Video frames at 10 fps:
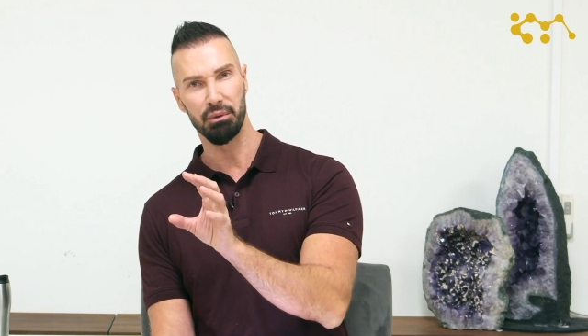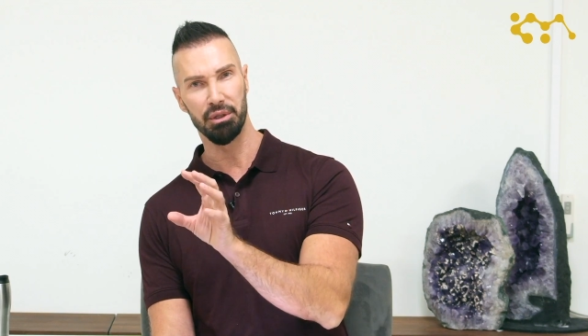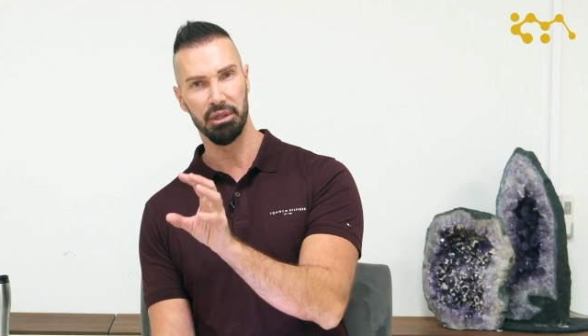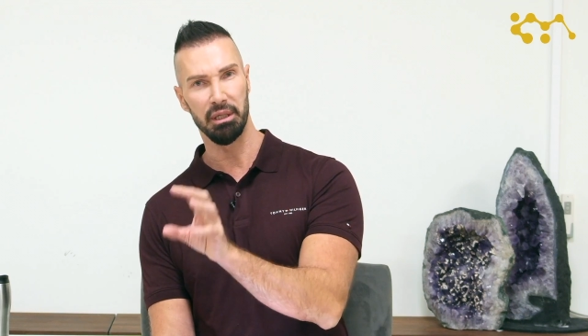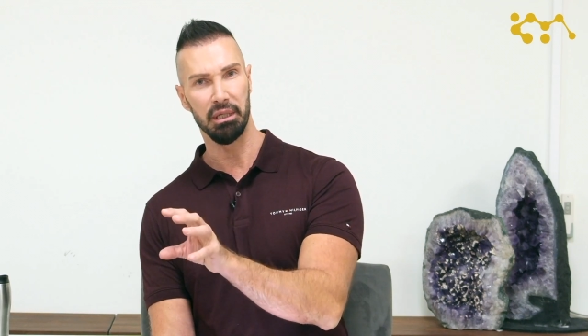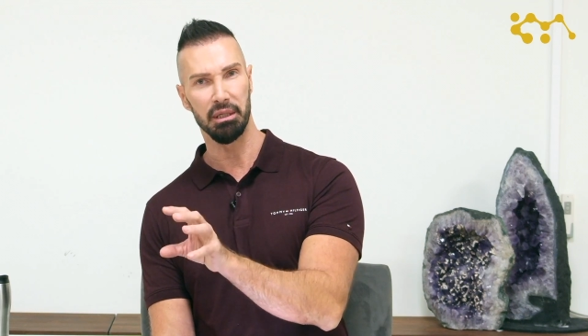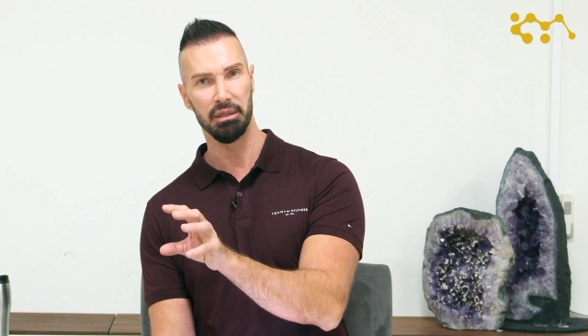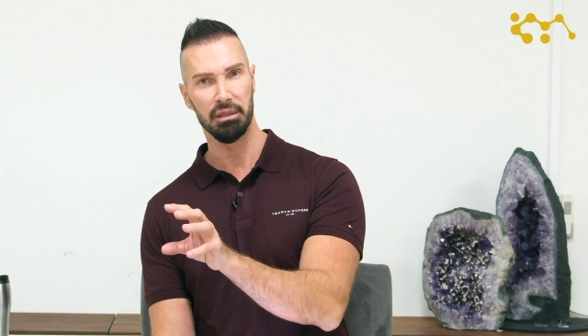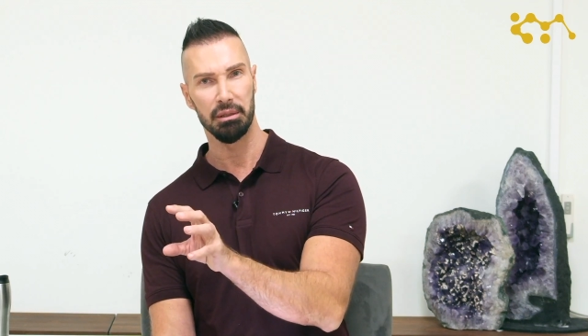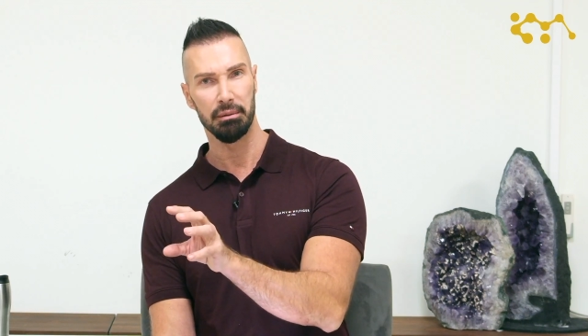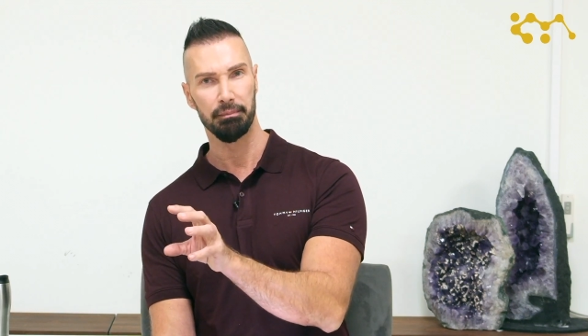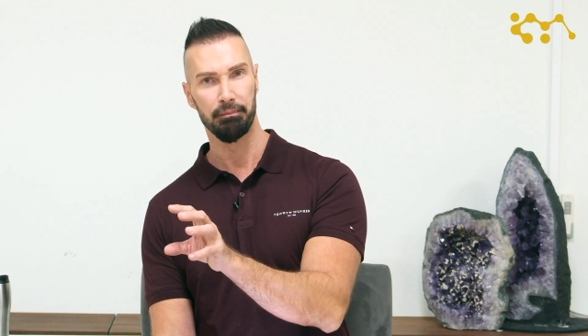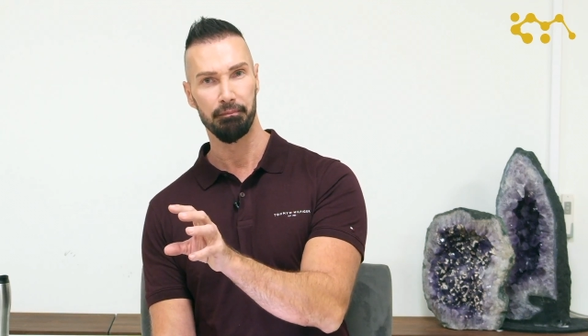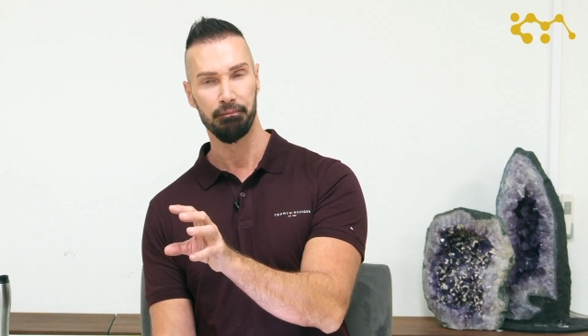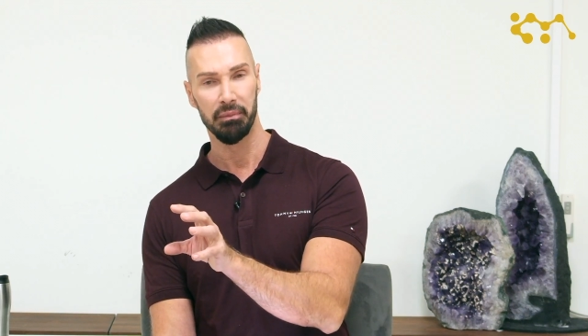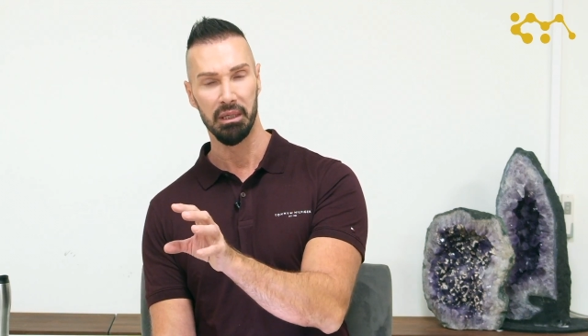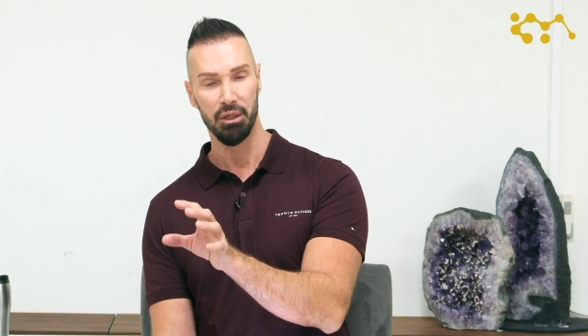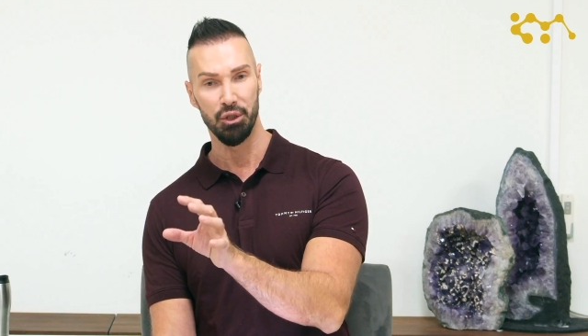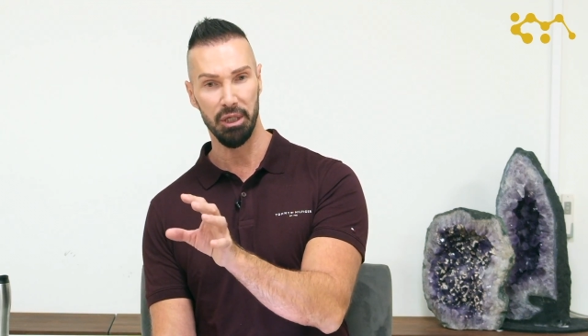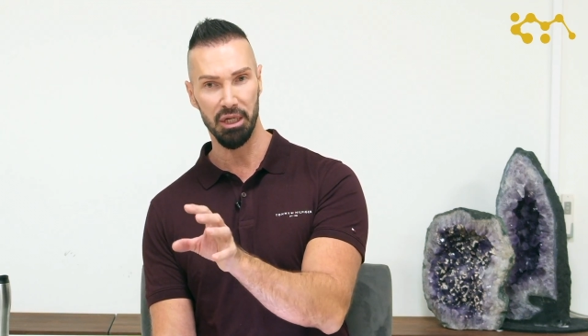and resilience
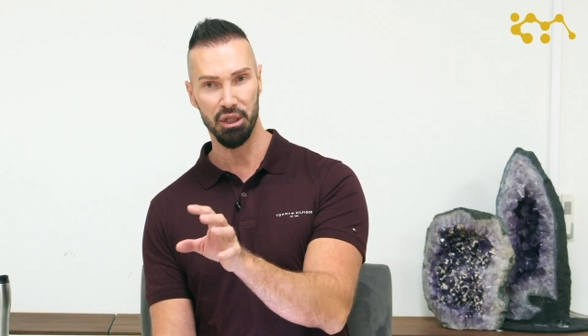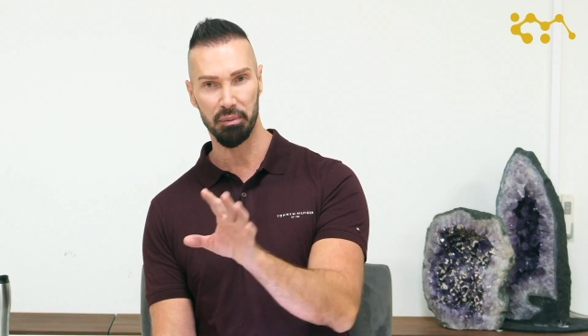changes